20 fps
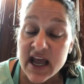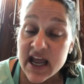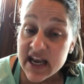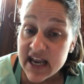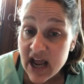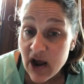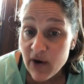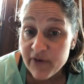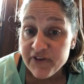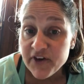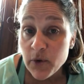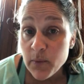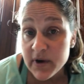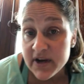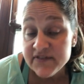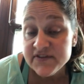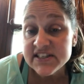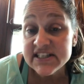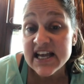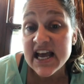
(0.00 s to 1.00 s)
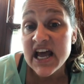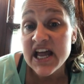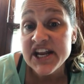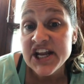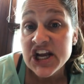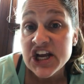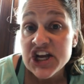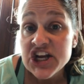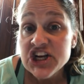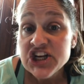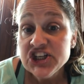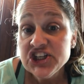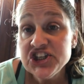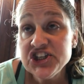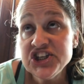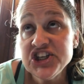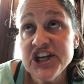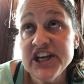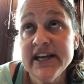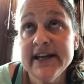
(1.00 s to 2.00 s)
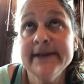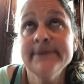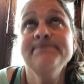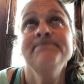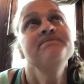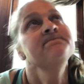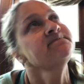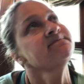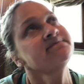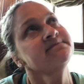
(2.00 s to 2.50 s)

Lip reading: Now, if it would have said, she